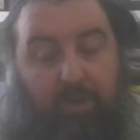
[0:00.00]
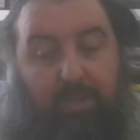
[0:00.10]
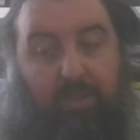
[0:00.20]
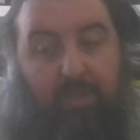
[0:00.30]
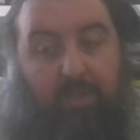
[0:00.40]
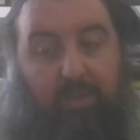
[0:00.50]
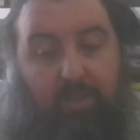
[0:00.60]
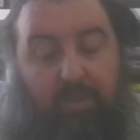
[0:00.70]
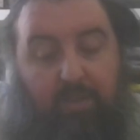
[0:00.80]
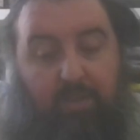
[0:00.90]

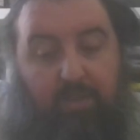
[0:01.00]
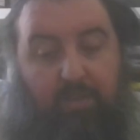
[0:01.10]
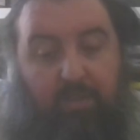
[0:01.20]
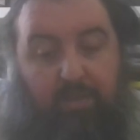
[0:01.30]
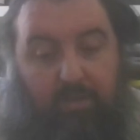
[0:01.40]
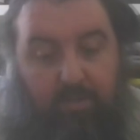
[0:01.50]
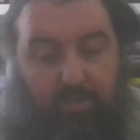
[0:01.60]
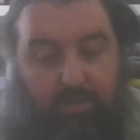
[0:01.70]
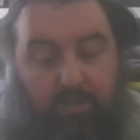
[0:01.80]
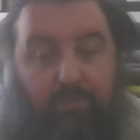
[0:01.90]
the
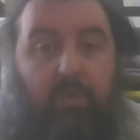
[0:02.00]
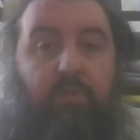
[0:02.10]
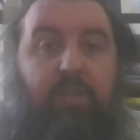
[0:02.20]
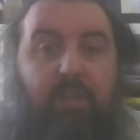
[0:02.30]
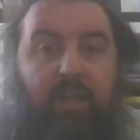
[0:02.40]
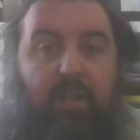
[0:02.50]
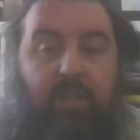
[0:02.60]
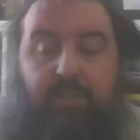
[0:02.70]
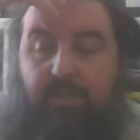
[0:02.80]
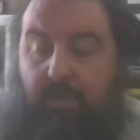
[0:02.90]
fontanelle,
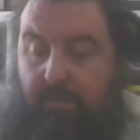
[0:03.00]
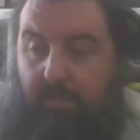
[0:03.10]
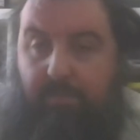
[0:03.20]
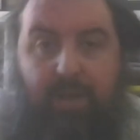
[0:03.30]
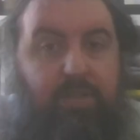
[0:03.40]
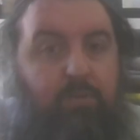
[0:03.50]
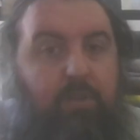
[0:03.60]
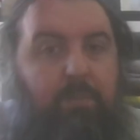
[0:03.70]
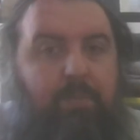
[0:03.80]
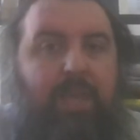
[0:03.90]
that's the place
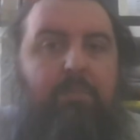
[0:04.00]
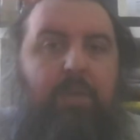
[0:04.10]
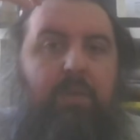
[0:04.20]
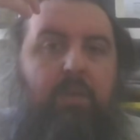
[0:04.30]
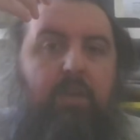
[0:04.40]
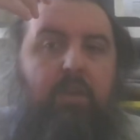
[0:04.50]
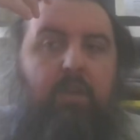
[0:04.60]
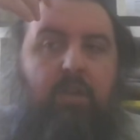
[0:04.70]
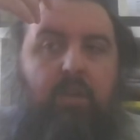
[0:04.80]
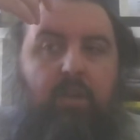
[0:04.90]
where the baby,
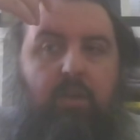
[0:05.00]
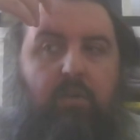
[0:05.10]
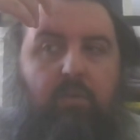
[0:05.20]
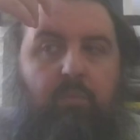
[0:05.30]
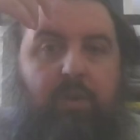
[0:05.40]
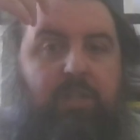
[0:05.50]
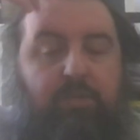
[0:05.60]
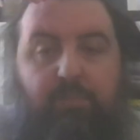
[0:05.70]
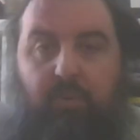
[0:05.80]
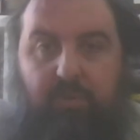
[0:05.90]
when it's
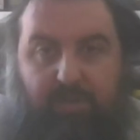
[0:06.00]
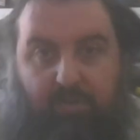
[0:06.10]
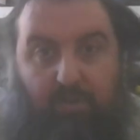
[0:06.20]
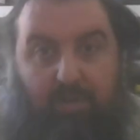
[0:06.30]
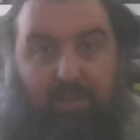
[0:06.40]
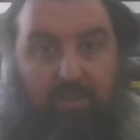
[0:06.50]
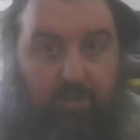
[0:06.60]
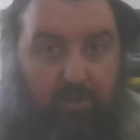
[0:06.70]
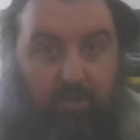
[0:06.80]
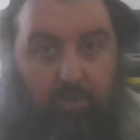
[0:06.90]
born, it's got a
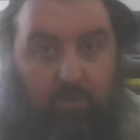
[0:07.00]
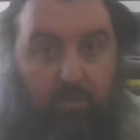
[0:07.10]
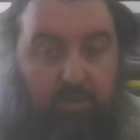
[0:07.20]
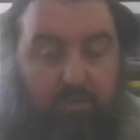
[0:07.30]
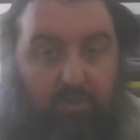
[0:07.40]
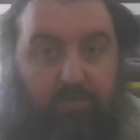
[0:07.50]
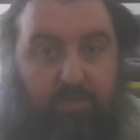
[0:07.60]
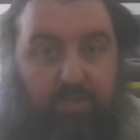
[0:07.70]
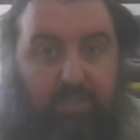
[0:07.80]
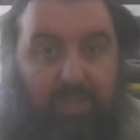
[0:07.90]
little hole, a soft
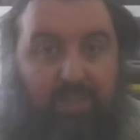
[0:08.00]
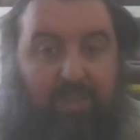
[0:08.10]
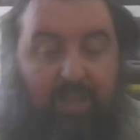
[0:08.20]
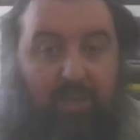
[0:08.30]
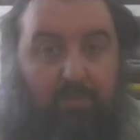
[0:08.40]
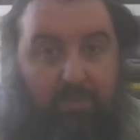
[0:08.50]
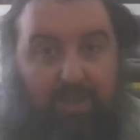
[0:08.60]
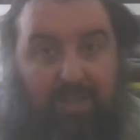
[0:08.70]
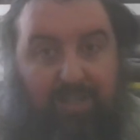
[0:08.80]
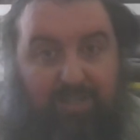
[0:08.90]
skin there,
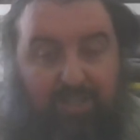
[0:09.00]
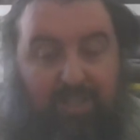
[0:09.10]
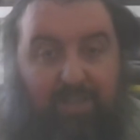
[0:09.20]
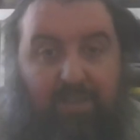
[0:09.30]
where actually